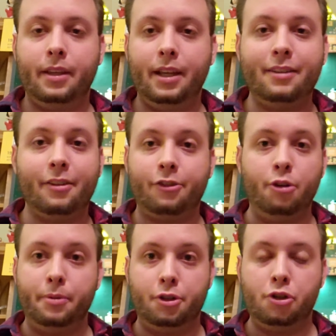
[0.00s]
it's a
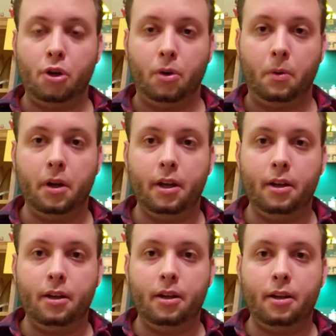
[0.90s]
stupid show,
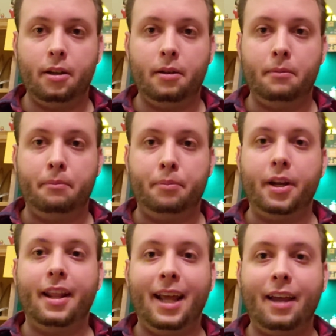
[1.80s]
but
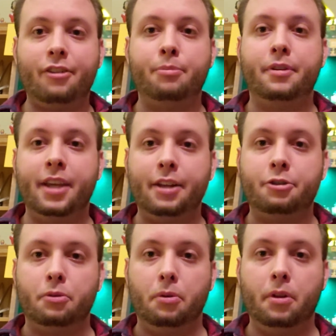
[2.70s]
it has
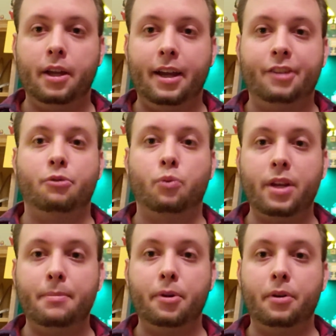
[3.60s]
potential as a
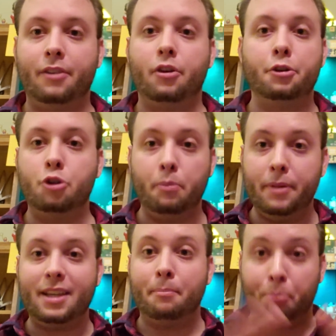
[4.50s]
reboot, as long as you don't
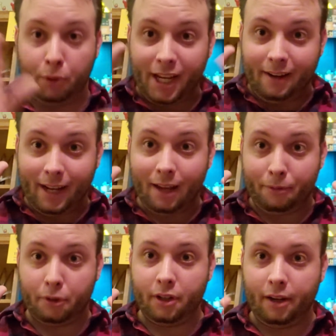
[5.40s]
make it blatant
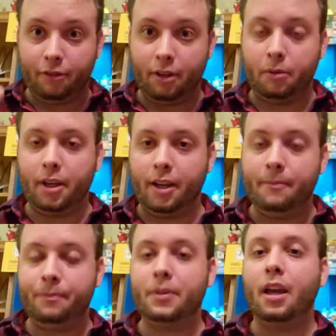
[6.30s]
advertising, okay?
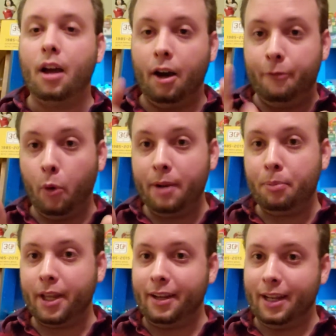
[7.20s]
Avoid
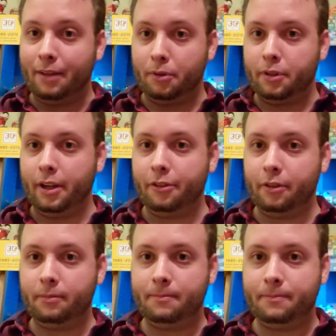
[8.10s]
blatant advertising.